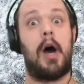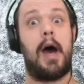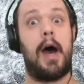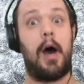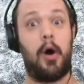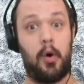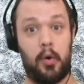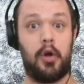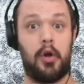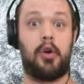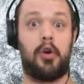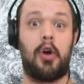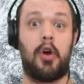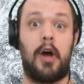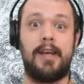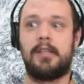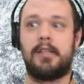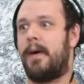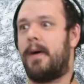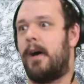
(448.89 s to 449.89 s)
out
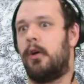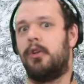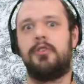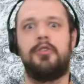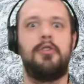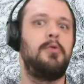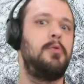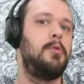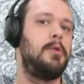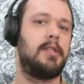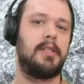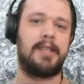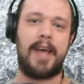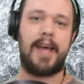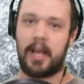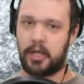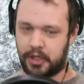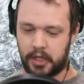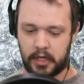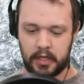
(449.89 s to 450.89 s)
across about 2
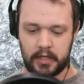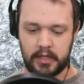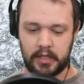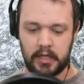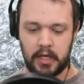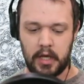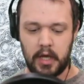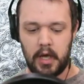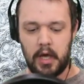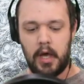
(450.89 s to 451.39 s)
sessions.